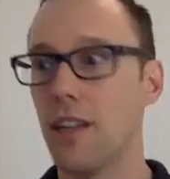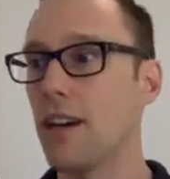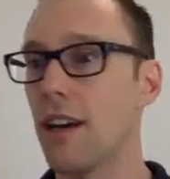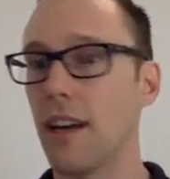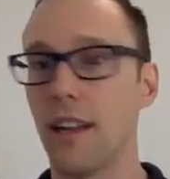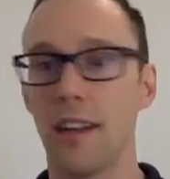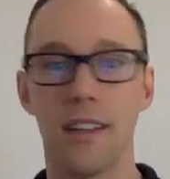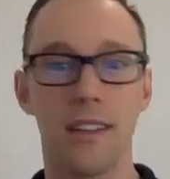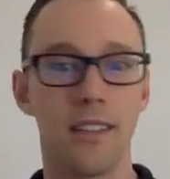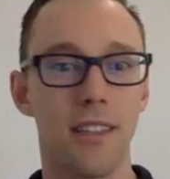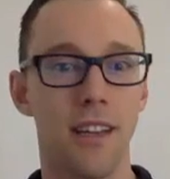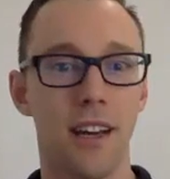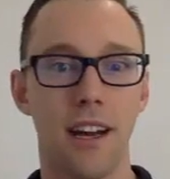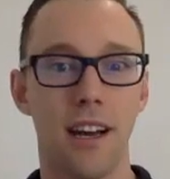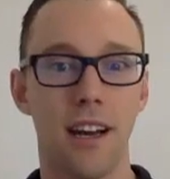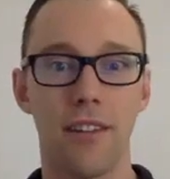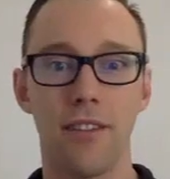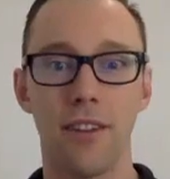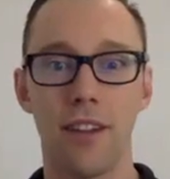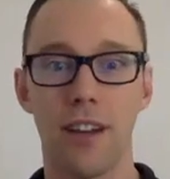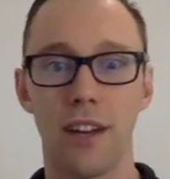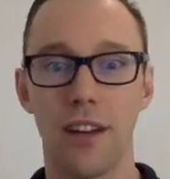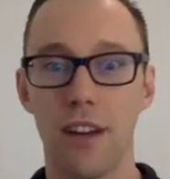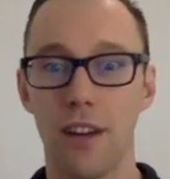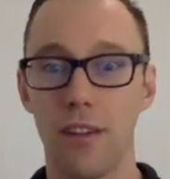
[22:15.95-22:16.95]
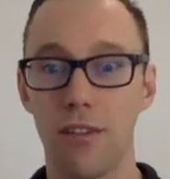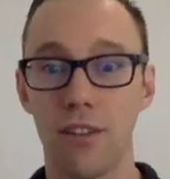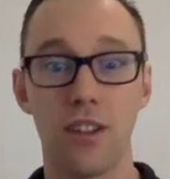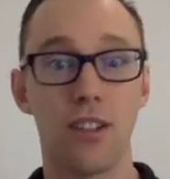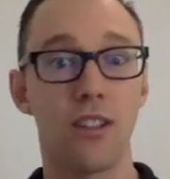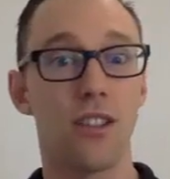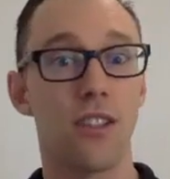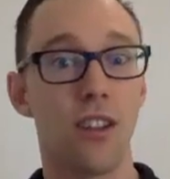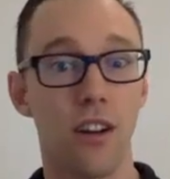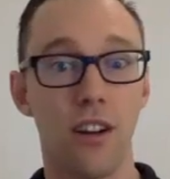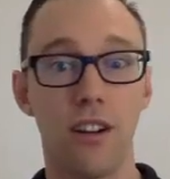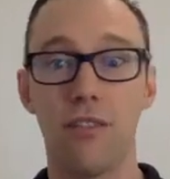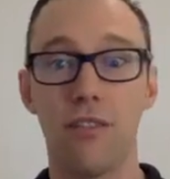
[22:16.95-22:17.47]
And it's kind of like you have a
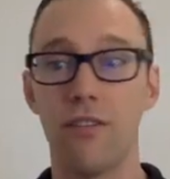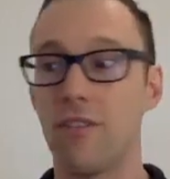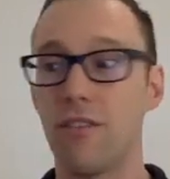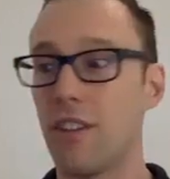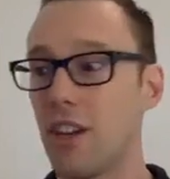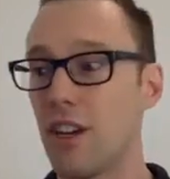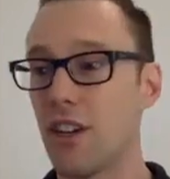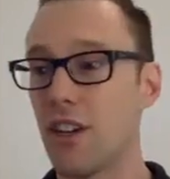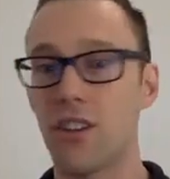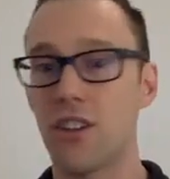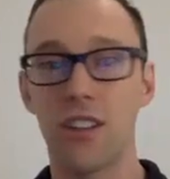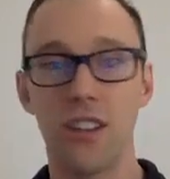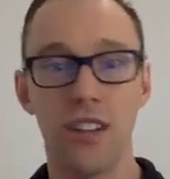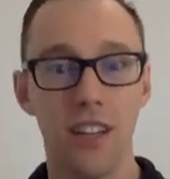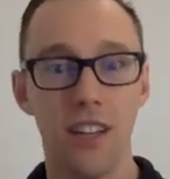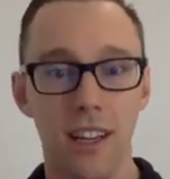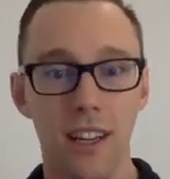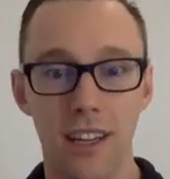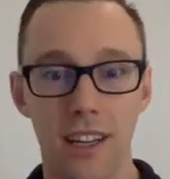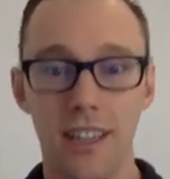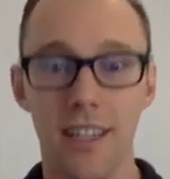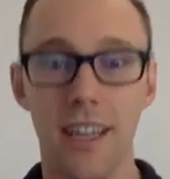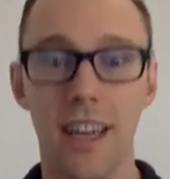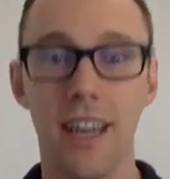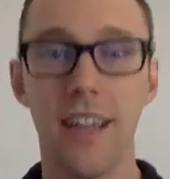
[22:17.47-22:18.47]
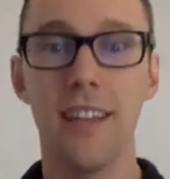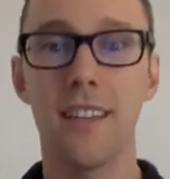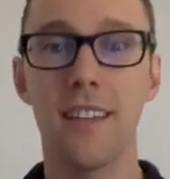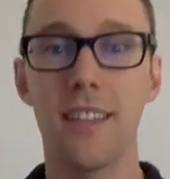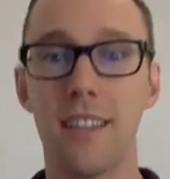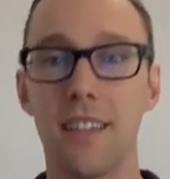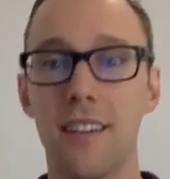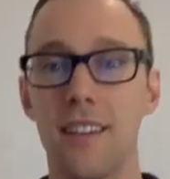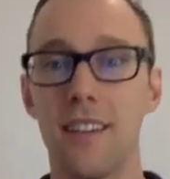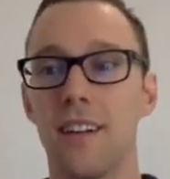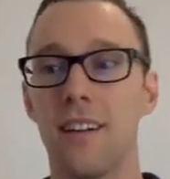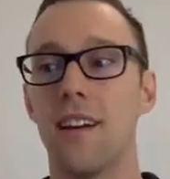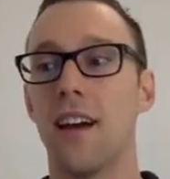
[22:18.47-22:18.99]
start and finish date,
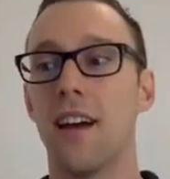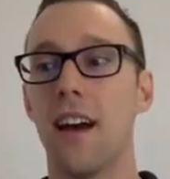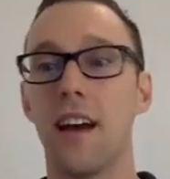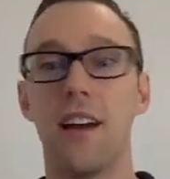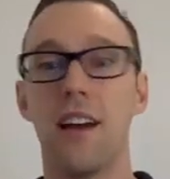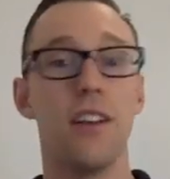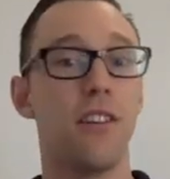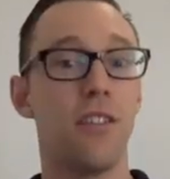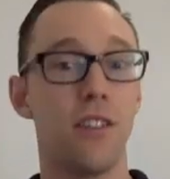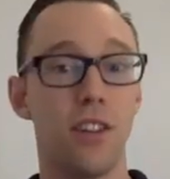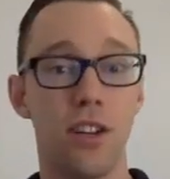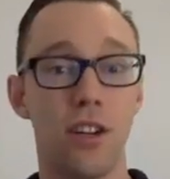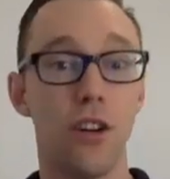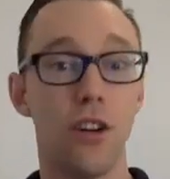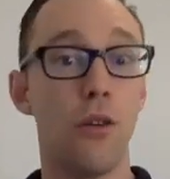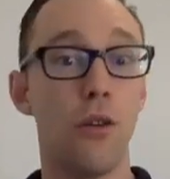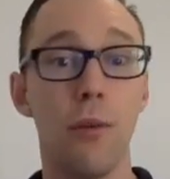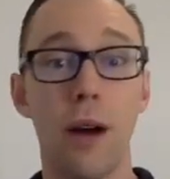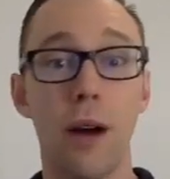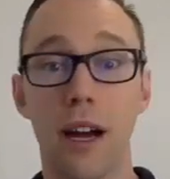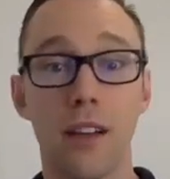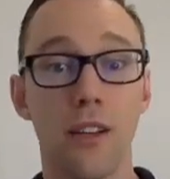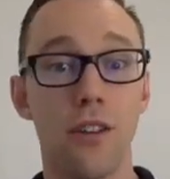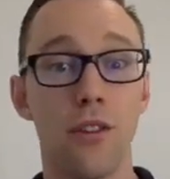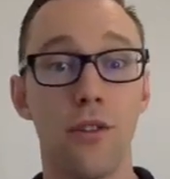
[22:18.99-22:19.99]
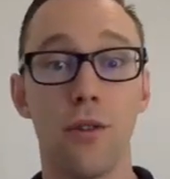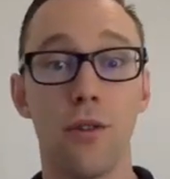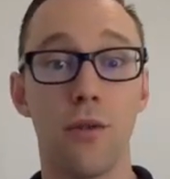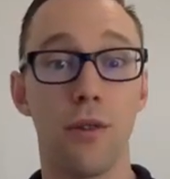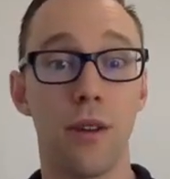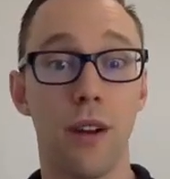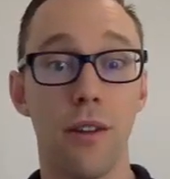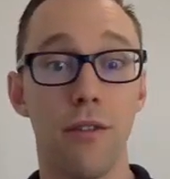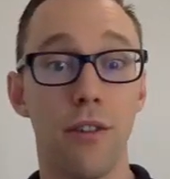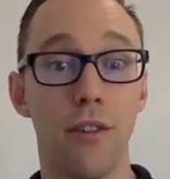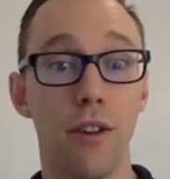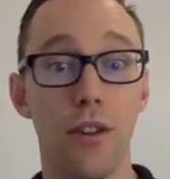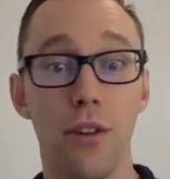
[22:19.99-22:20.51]
and you can go back to doing
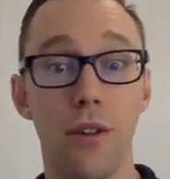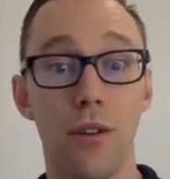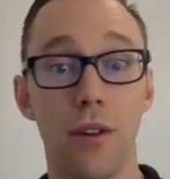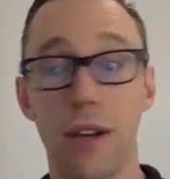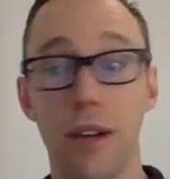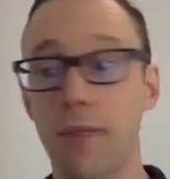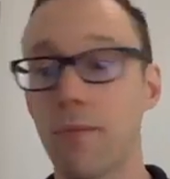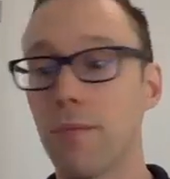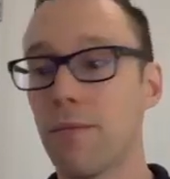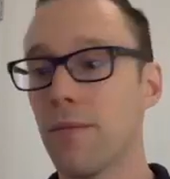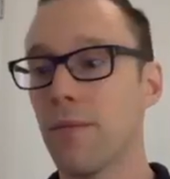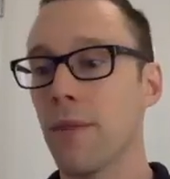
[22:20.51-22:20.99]
whatever you're doing.